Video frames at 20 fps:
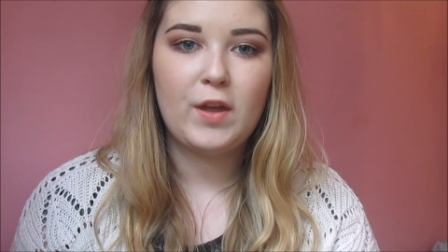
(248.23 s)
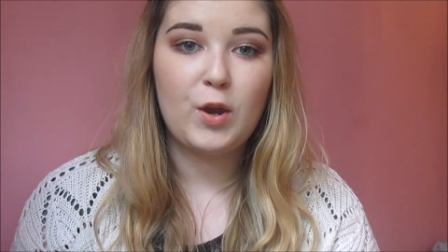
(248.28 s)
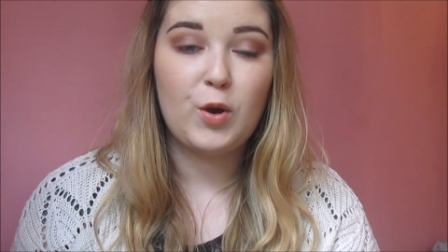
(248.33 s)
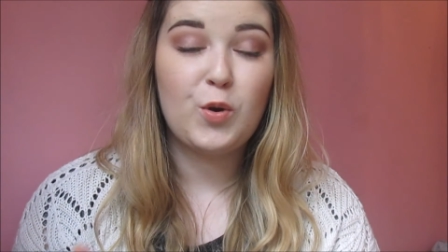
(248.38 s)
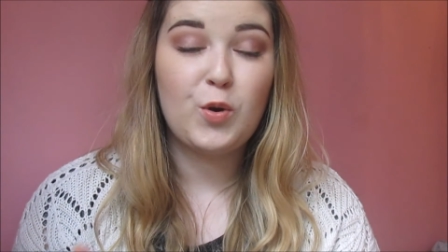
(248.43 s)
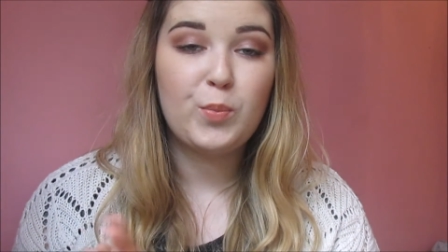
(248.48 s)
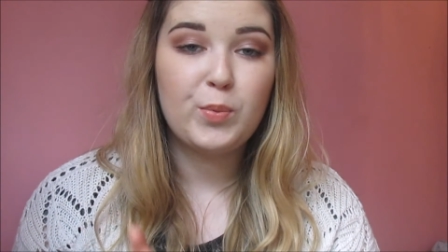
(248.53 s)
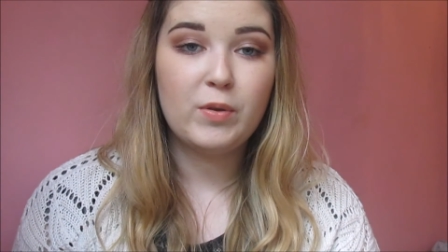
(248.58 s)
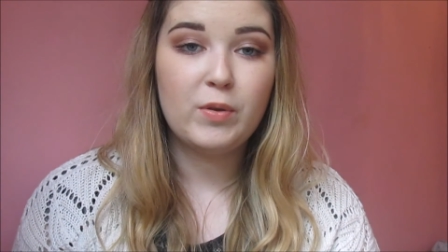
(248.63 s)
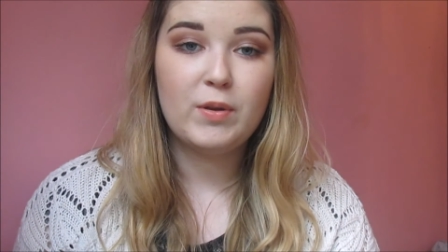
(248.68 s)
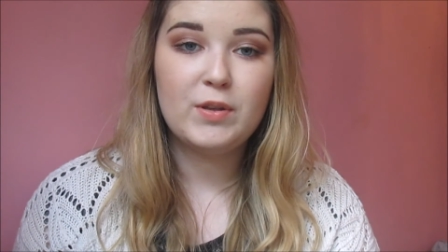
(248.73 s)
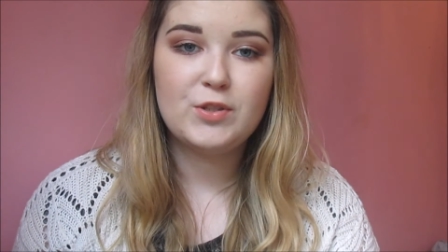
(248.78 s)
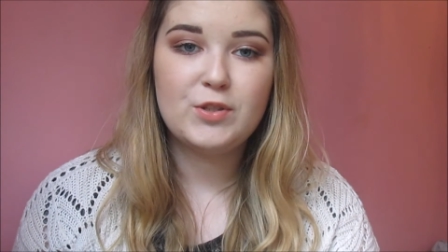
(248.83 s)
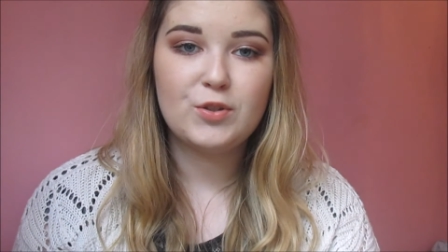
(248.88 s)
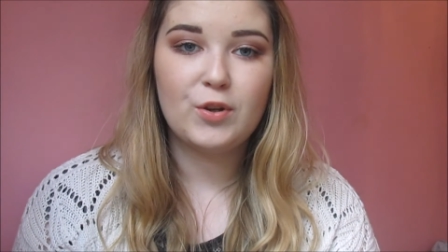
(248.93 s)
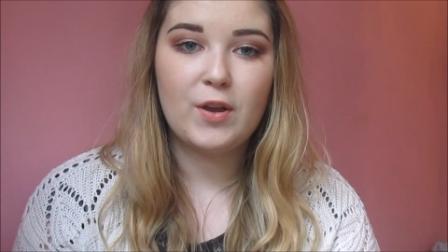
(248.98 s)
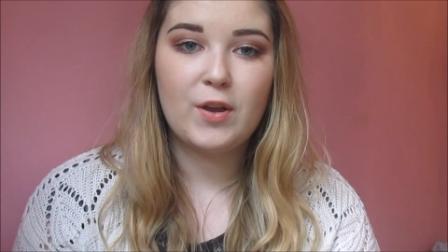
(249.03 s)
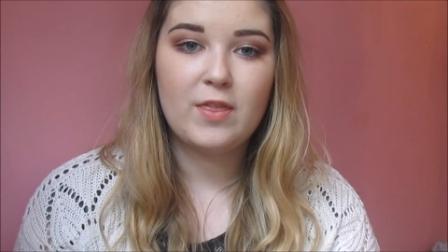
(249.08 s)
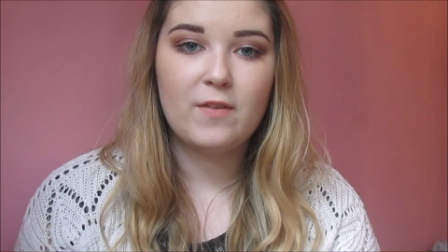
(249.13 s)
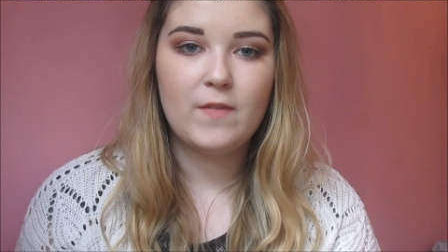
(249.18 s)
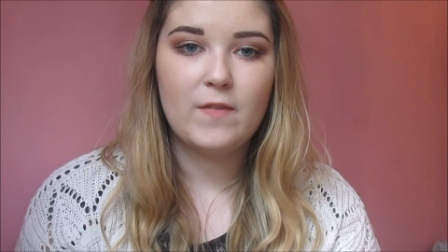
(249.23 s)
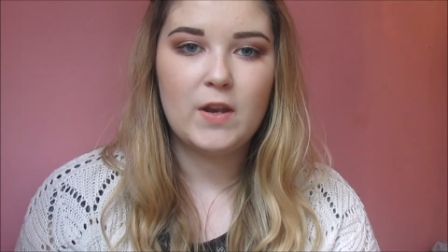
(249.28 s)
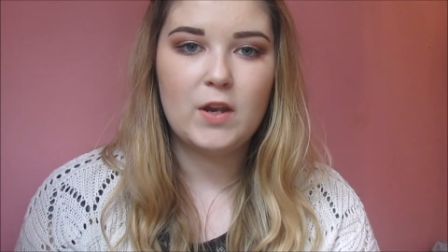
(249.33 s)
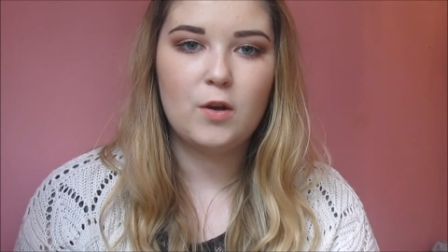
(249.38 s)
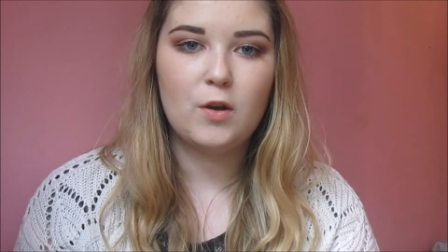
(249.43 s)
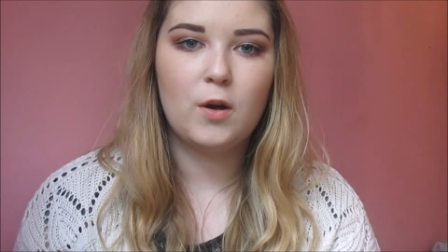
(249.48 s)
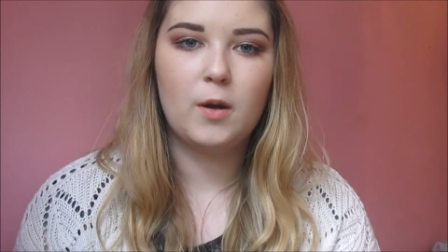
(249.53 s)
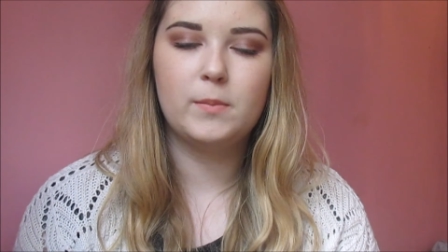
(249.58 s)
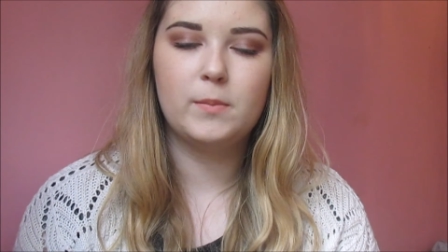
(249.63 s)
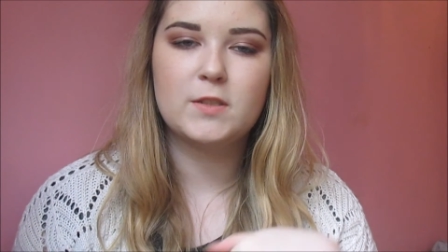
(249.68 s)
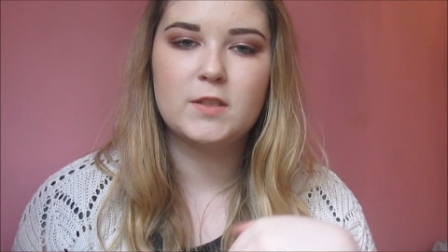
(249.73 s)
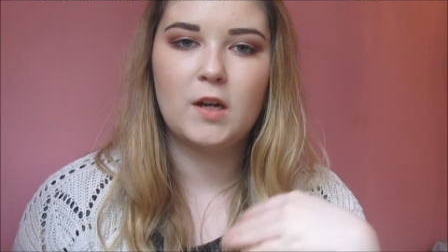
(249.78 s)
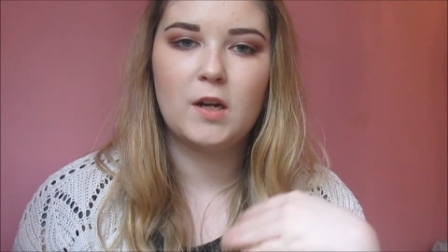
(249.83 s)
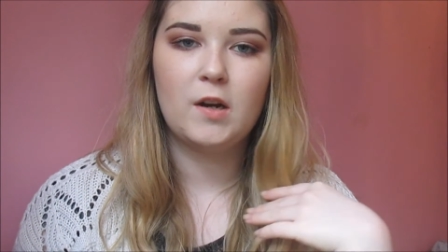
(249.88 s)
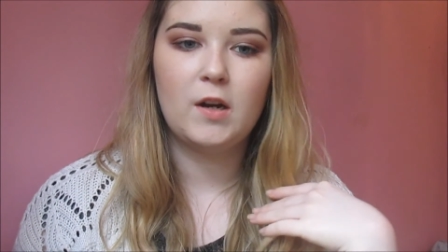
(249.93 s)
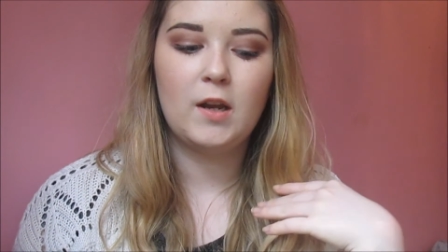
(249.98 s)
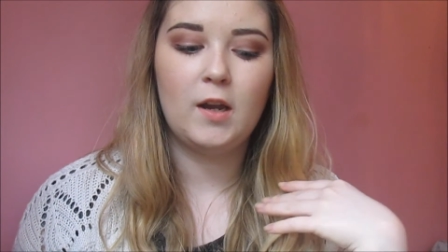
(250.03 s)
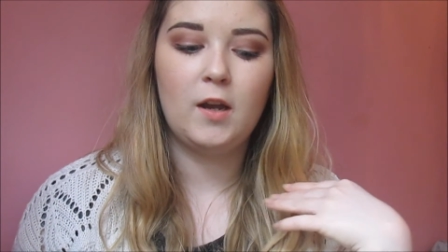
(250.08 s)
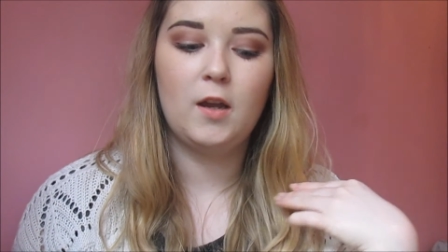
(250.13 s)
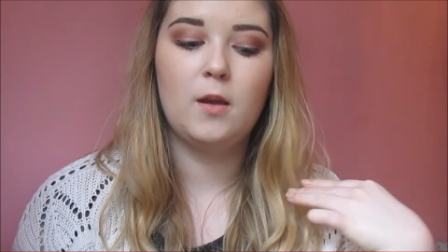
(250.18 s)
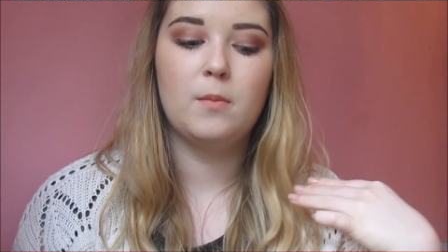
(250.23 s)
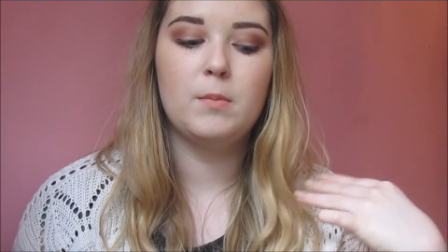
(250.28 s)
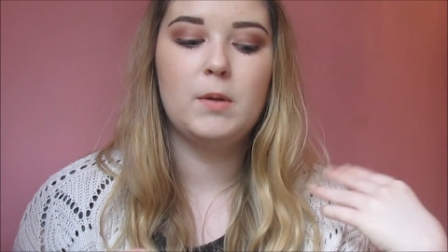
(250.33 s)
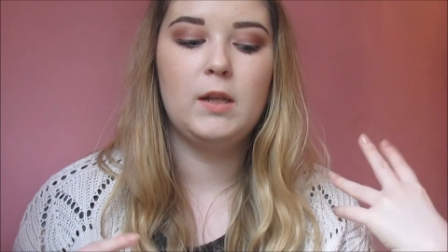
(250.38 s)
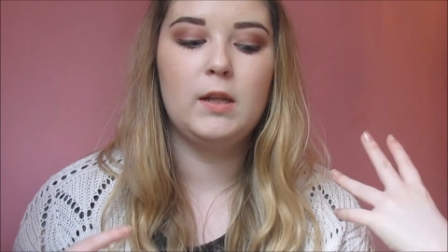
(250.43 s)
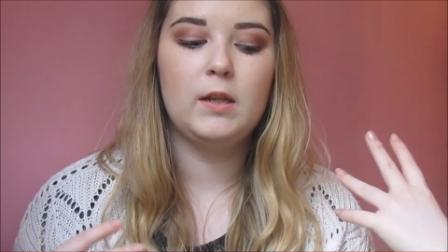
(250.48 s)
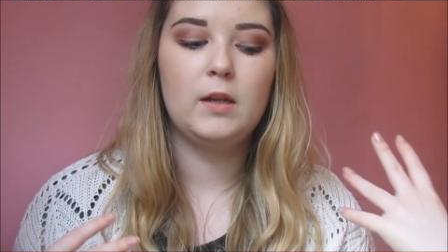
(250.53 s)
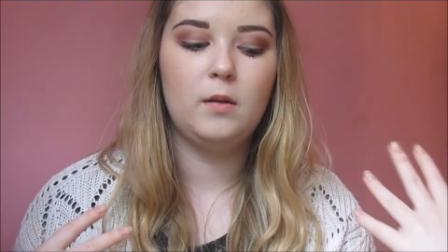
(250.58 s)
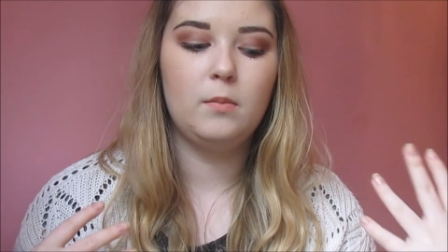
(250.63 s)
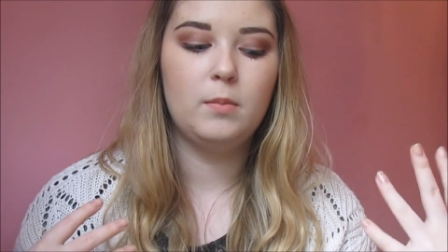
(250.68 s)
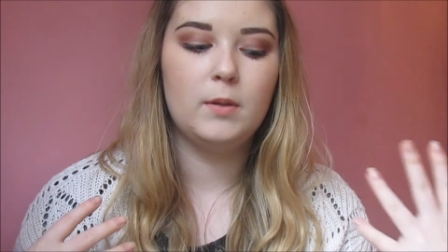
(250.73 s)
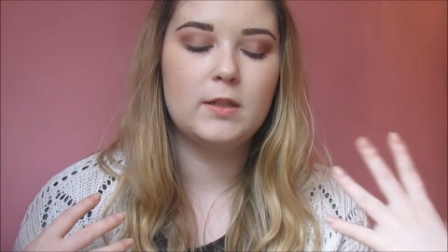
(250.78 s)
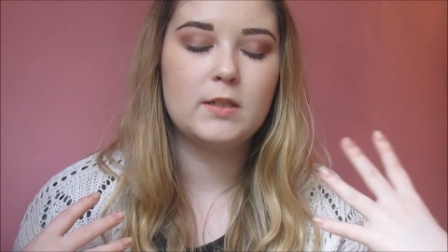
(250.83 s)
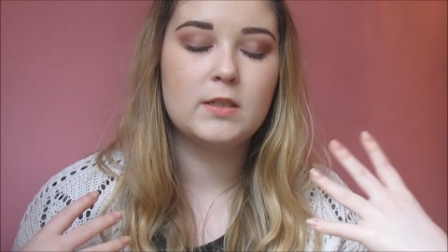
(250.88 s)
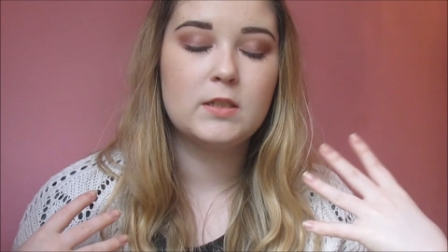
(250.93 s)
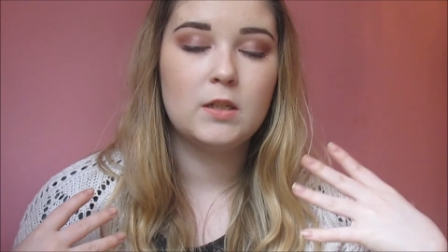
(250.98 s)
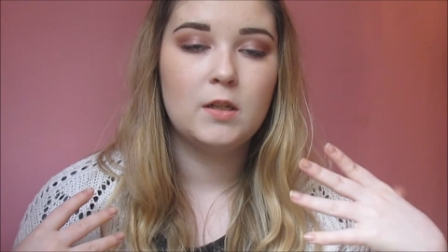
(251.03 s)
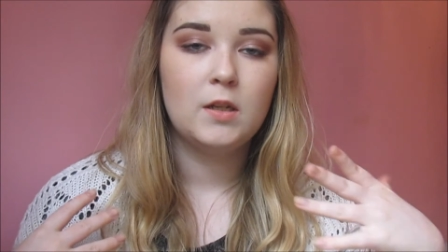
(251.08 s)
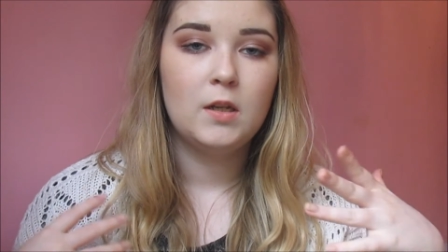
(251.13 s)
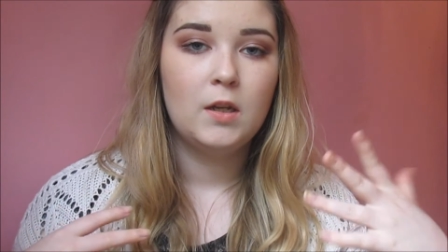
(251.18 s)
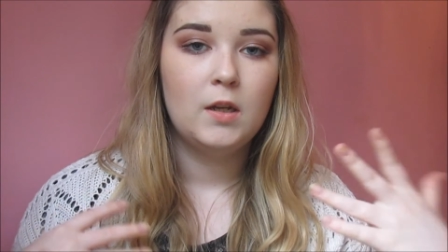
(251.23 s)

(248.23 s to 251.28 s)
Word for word: I hope you enjoyed the video. I'm sorry I am a little bit...